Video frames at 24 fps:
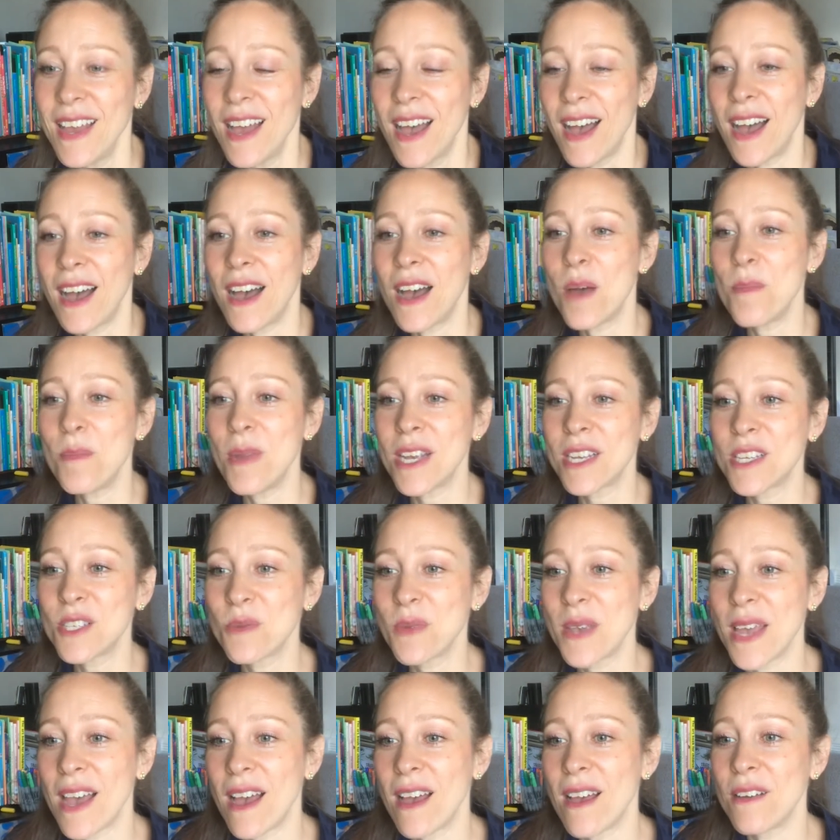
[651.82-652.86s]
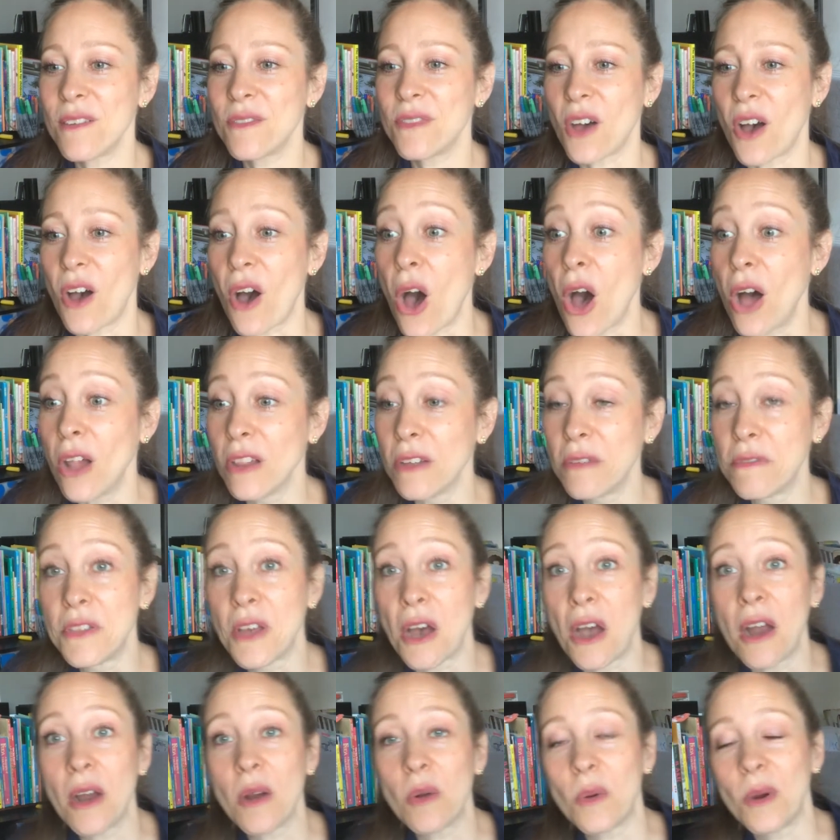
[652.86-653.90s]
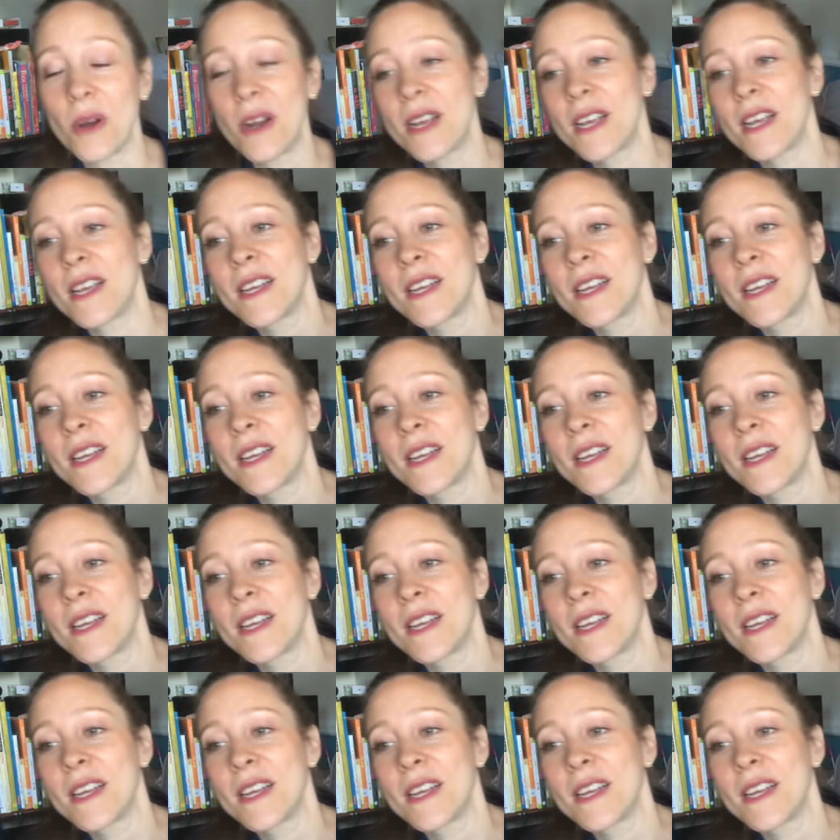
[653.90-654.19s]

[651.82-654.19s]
next we have all of the artwork